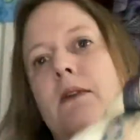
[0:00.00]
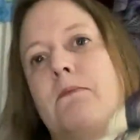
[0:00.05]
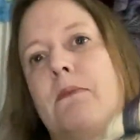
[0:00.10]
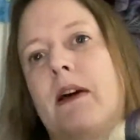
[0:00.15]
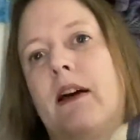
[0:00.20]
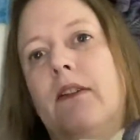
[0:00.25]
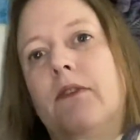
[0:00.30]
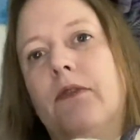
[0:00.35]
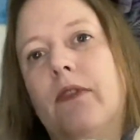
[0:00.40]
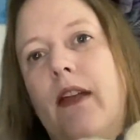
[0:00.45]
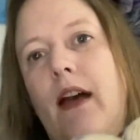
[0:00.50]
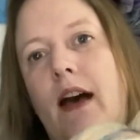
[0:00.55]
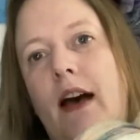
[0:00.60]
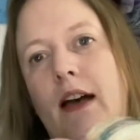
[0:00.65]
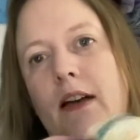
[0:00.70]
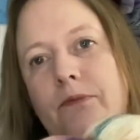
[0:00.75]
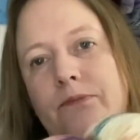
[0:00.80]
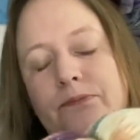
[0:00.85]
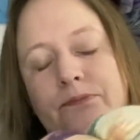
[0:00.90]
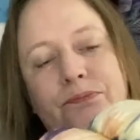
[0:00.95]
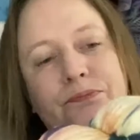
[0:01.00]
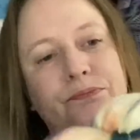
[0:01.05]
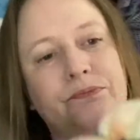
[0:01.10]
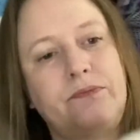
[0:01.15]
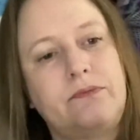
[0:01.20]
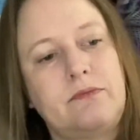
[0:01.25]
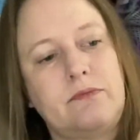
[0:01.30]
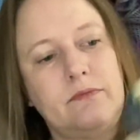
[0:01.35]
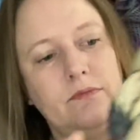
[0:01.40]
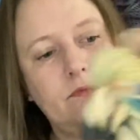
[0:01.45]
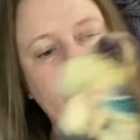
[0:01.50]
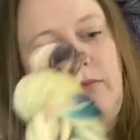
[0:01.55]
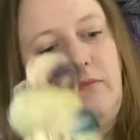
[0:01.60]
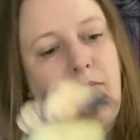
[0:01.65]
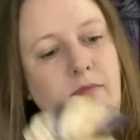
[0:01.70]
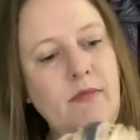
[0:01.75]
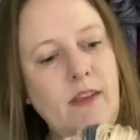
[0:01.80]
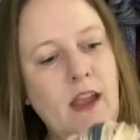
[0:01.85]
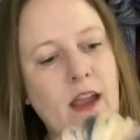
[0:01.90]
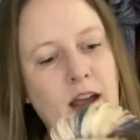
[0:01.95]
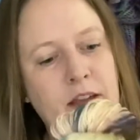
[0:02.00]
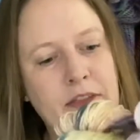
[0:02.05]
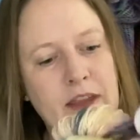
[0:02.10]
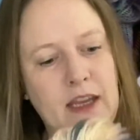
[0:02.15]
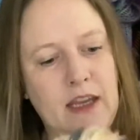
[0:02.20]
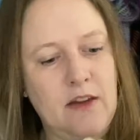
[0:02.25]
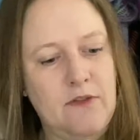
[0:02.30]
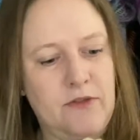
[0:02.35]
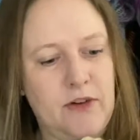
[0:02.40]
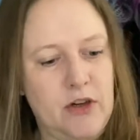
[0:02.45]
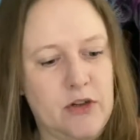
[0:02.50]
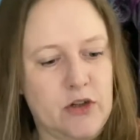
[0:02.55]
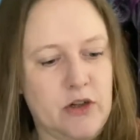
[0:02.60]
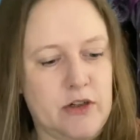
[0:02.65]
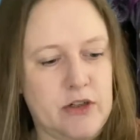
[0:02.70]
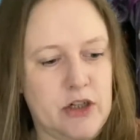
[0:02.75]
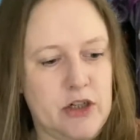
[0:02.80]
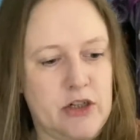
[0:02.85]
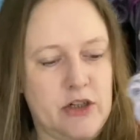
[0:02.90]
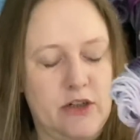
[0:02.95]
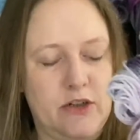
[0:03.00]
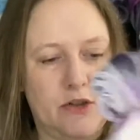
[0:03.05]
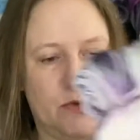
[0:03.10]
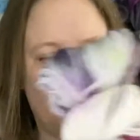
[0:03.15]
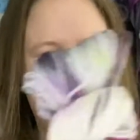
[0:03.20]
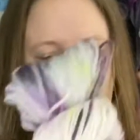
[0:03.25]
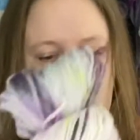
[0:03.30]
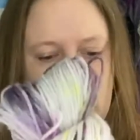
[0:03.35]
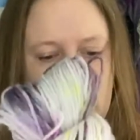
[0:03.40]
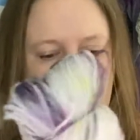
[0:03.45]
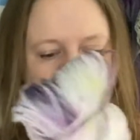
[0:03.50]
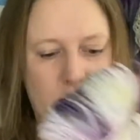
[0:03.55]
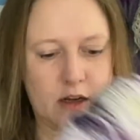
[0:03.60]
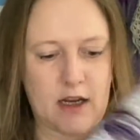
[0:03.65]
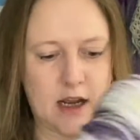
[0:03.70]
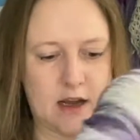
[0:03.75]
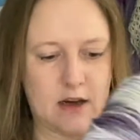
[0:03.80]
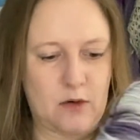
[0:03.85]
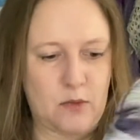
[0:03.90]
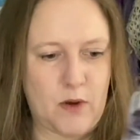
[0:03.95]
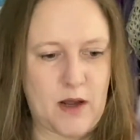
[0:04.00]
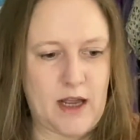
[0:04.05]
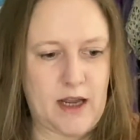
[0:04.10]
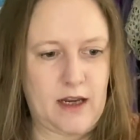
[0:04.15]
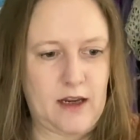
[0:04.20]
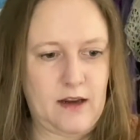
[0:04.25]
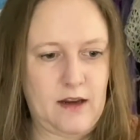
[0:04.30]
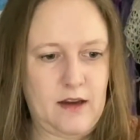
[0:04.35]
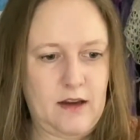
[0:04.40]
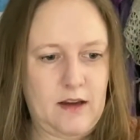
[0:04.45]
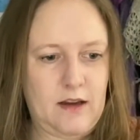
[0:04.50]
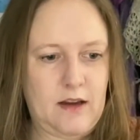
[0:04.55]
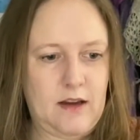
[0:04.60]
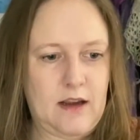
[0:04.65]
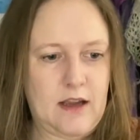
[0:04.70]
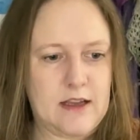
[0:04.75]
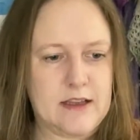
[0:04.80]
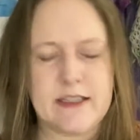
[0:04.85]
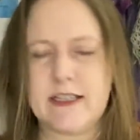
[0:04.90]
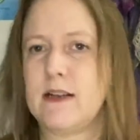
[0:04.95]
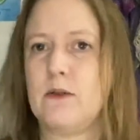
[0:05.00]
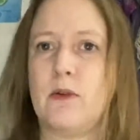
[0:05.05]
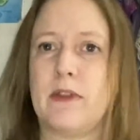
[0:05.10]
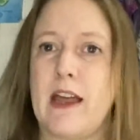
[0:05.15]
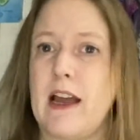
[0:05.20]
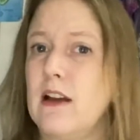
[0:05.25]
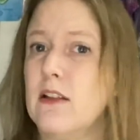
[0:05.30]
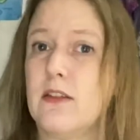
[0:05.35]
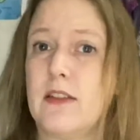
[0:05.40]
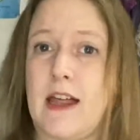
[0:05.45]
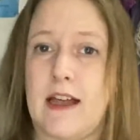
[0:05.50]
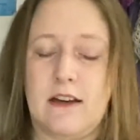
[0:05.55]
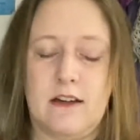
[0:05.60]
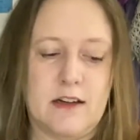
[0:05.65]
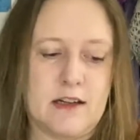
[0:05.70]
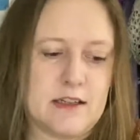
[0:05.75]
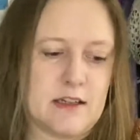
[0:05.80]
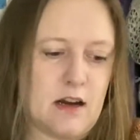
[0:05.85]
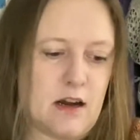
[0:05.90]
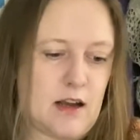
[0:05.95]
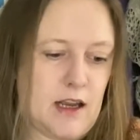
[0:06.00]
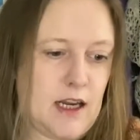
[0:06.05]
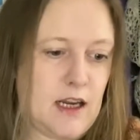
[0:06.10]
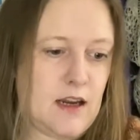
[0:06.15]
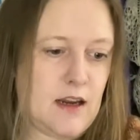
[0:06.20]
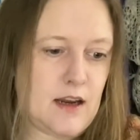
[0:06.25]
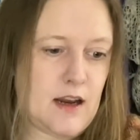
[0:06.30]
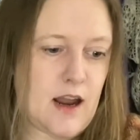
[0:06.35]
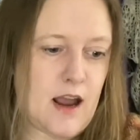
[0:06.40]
but I think in future I'll just use one dark colourway and see what that looks like.